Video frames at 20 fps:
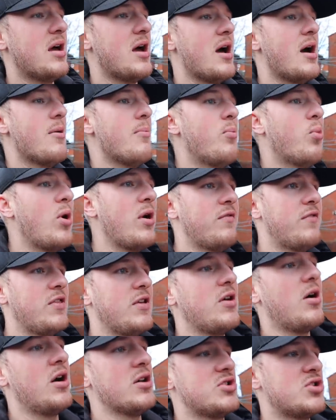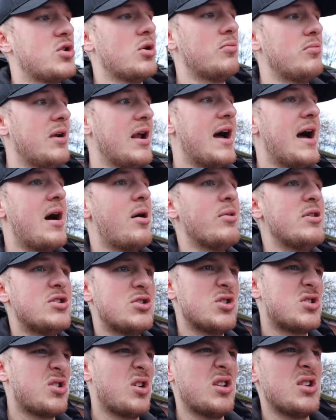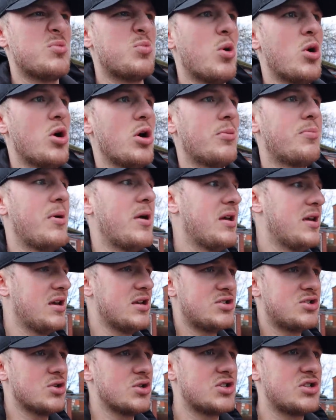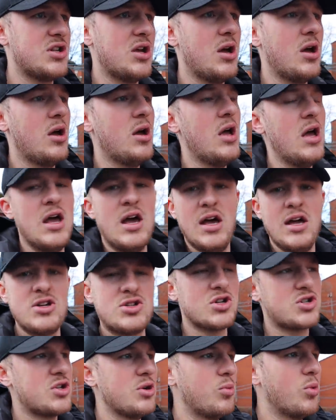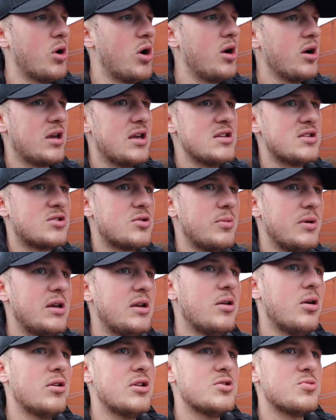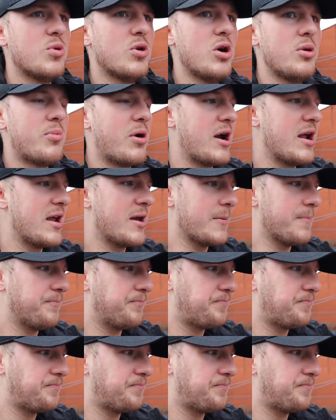Waiting for the guy to come now. He's just on his work. He's just at work. He's coming on his work break.